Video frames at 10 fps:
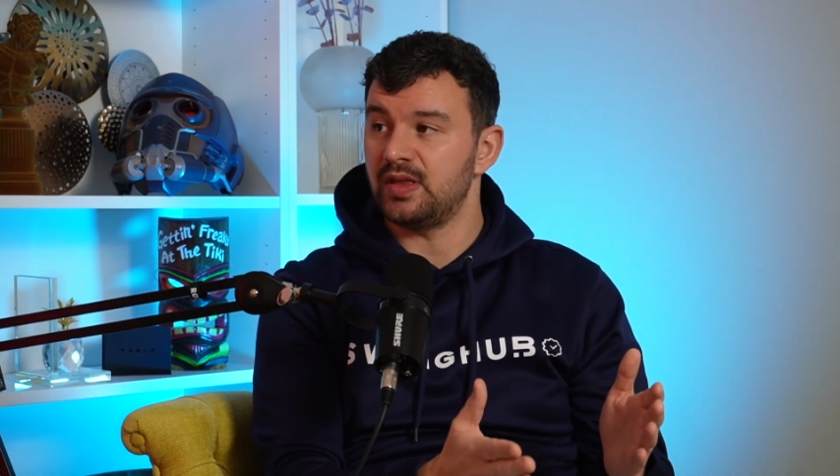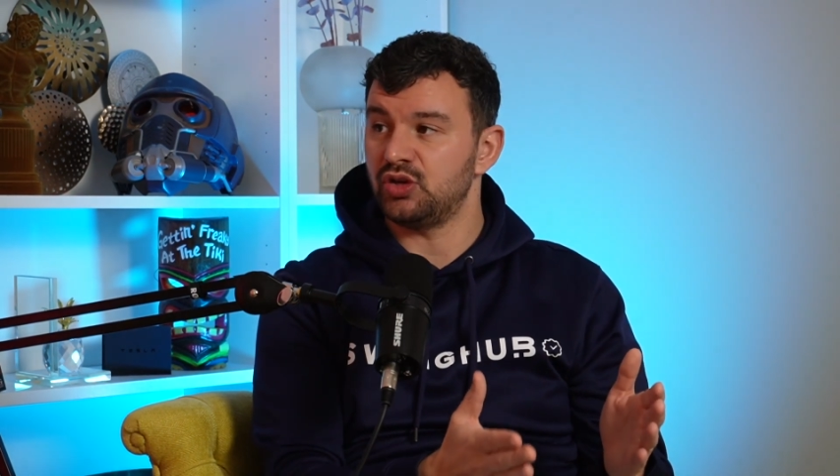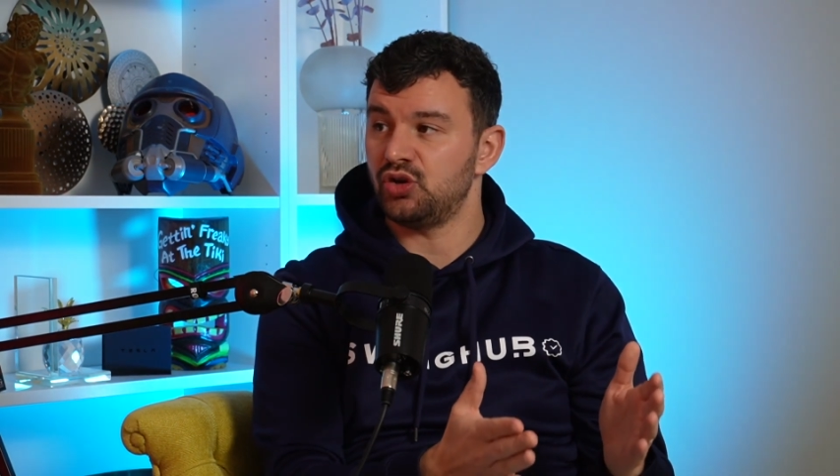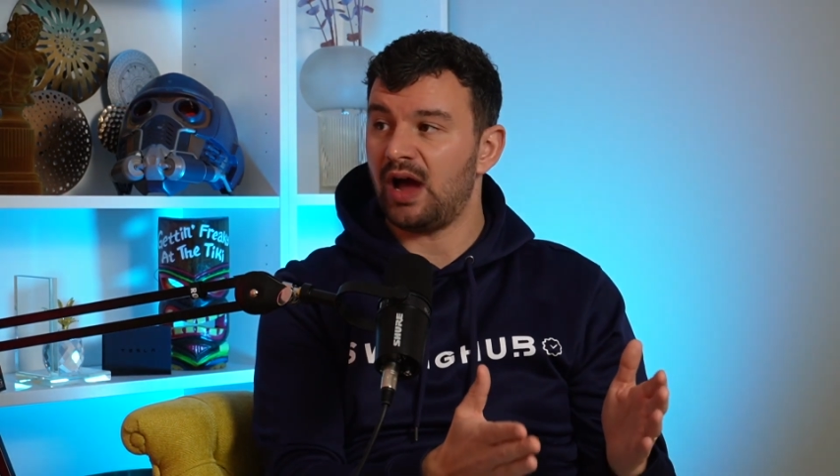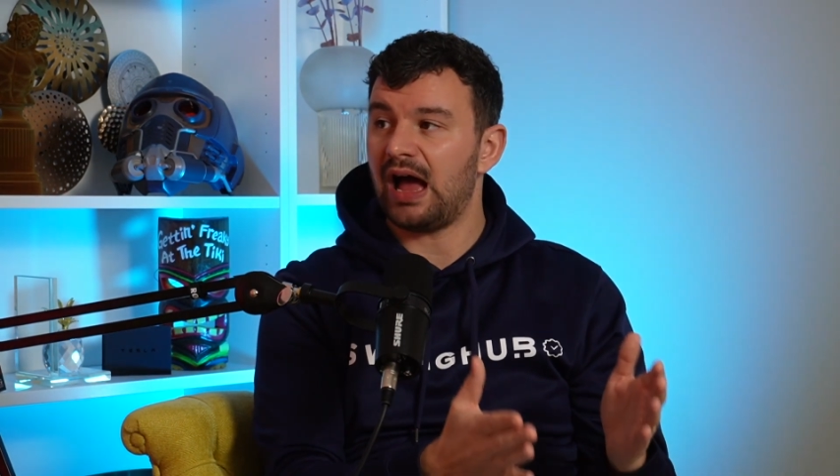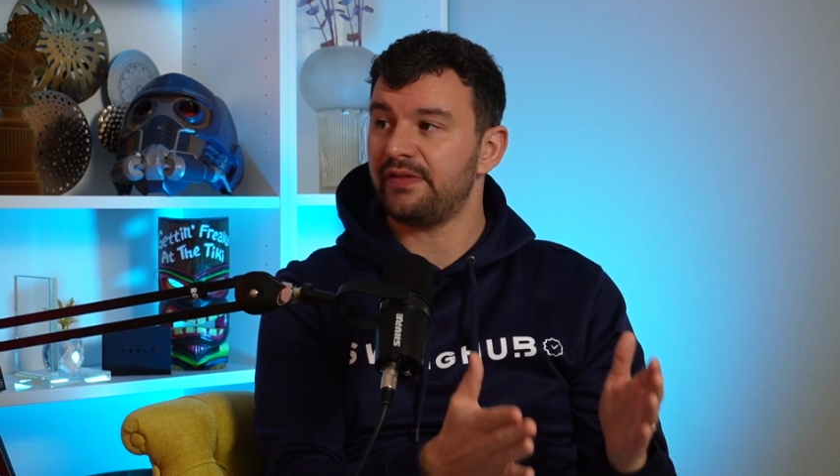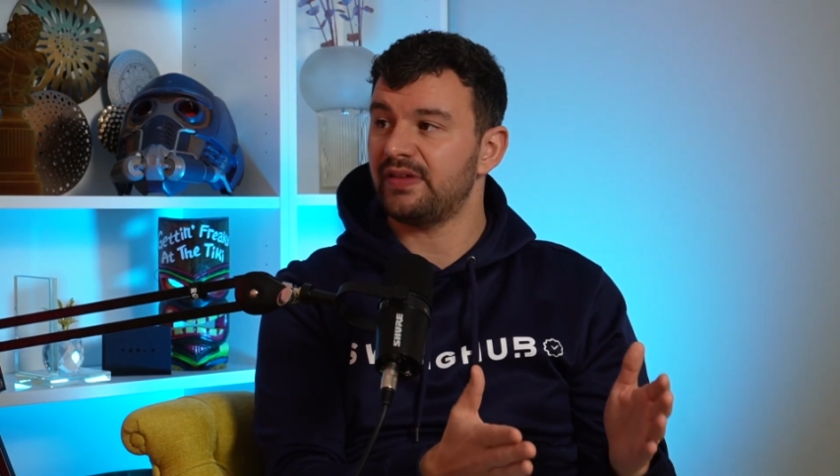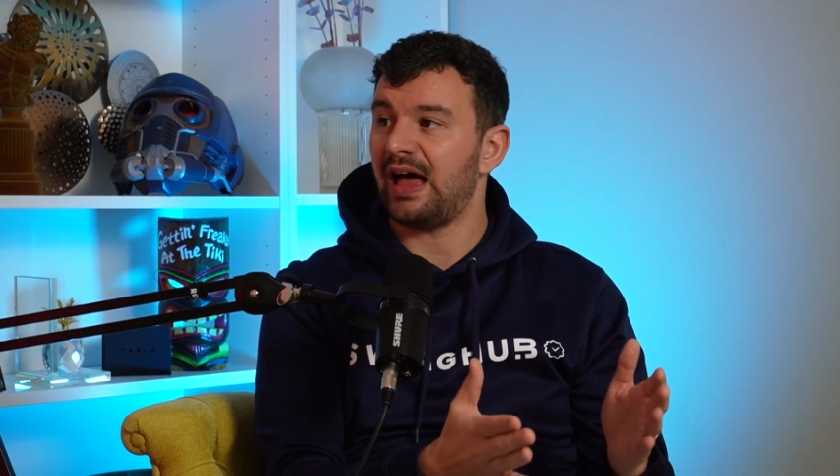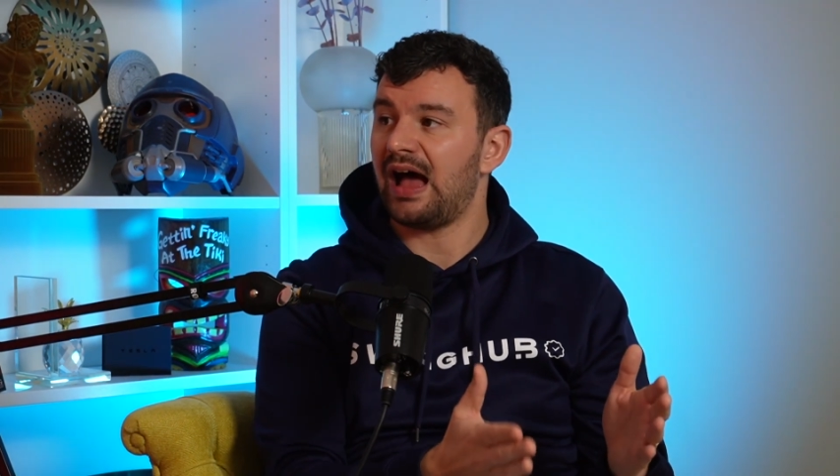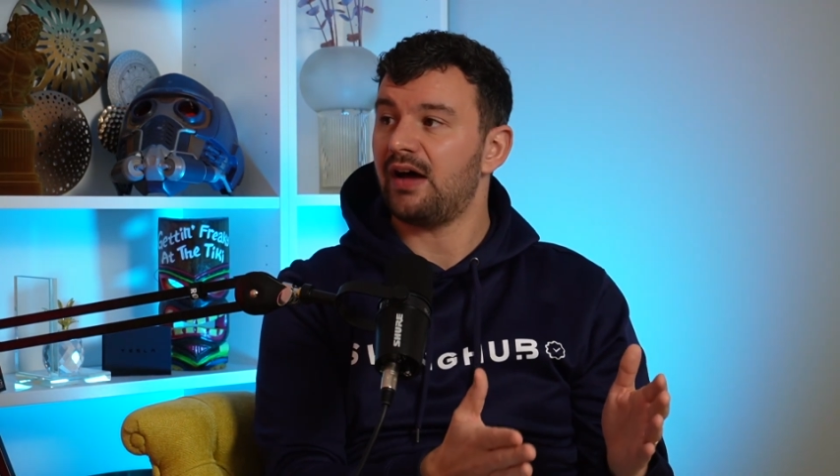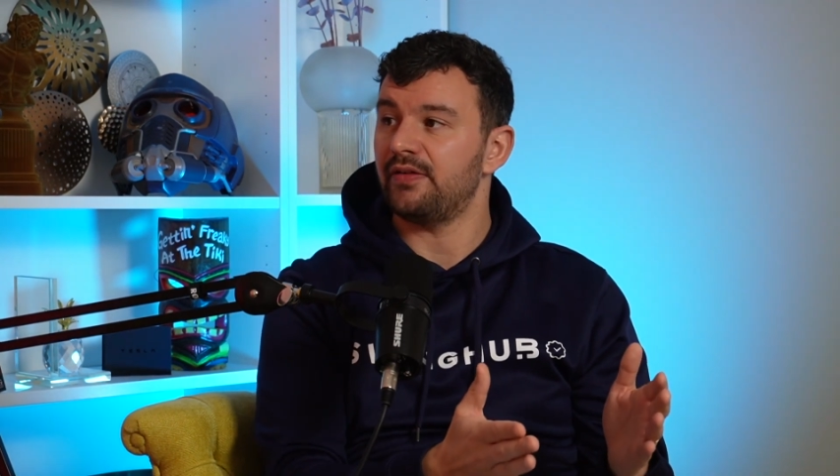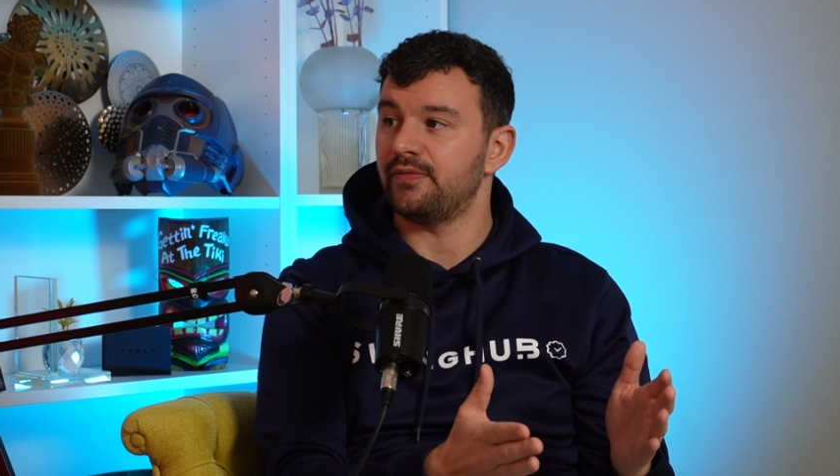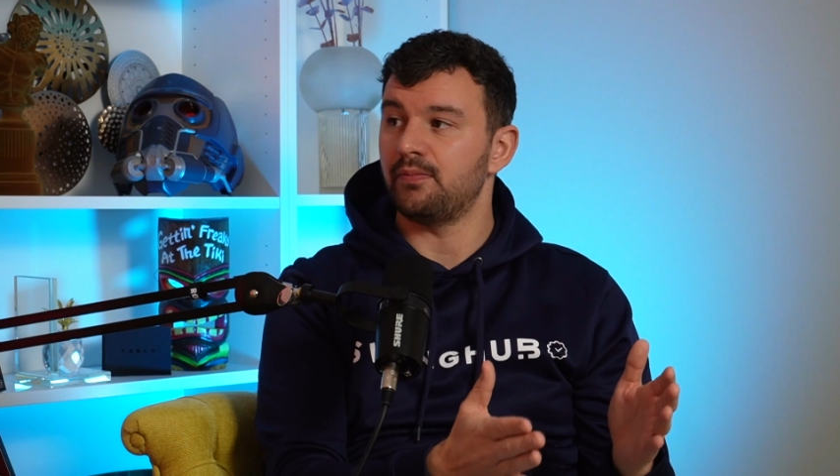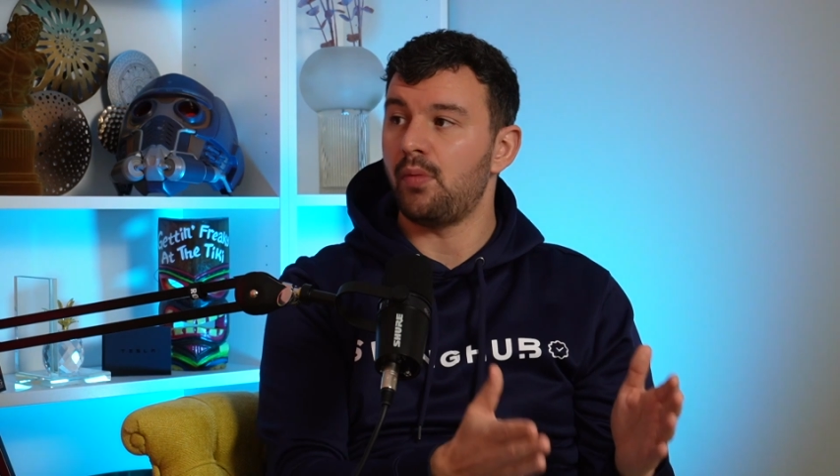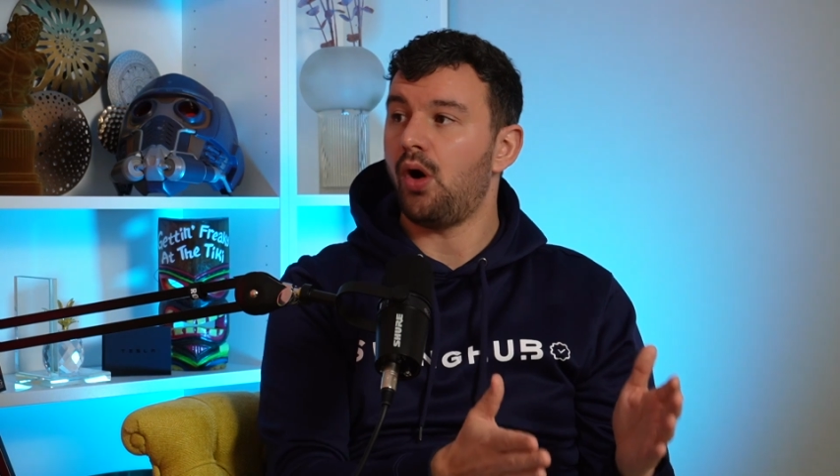You have to have
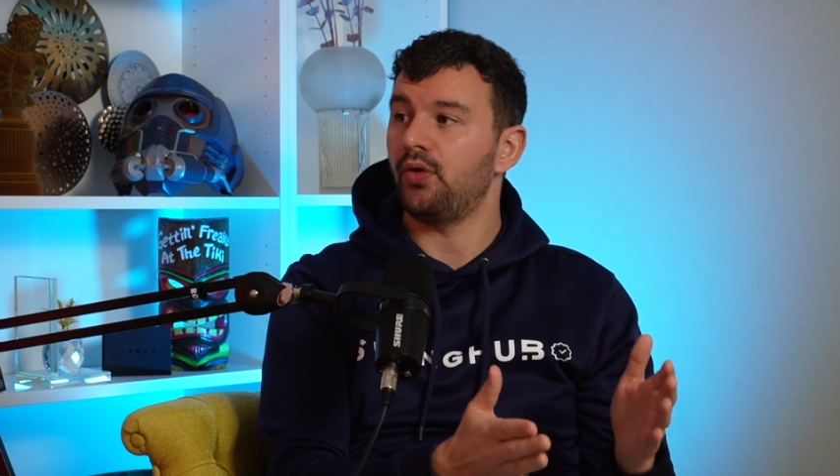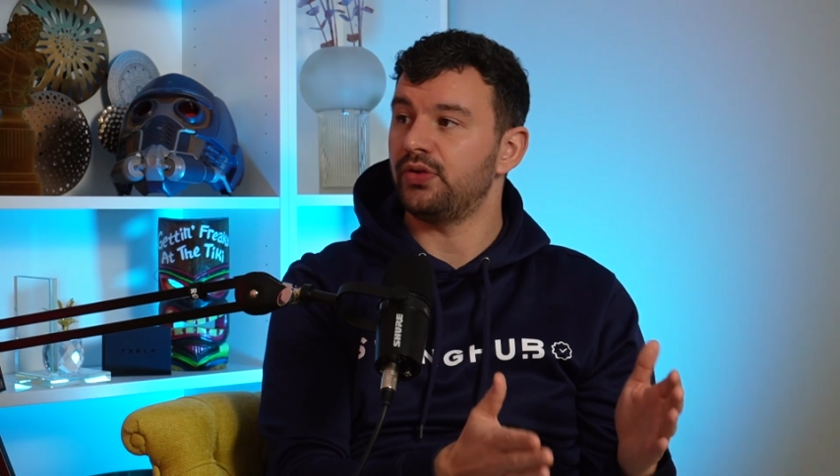more